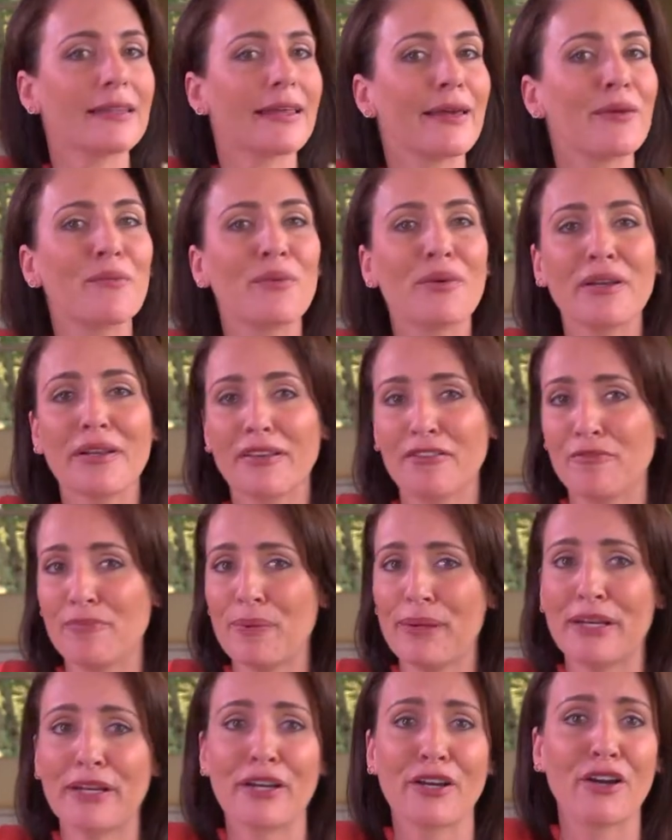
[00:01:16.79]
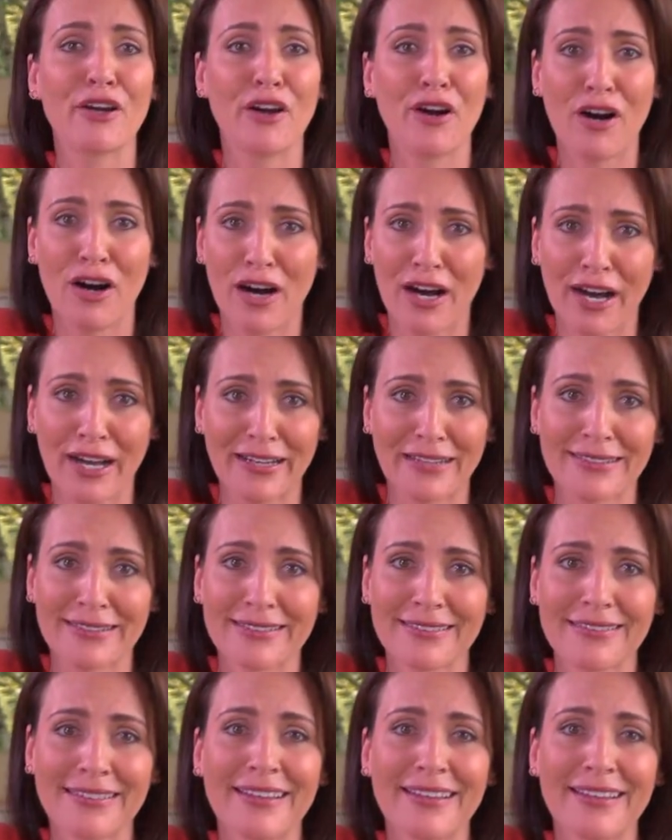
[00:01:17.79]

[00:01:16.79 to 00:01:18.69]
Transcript: they would have been gone.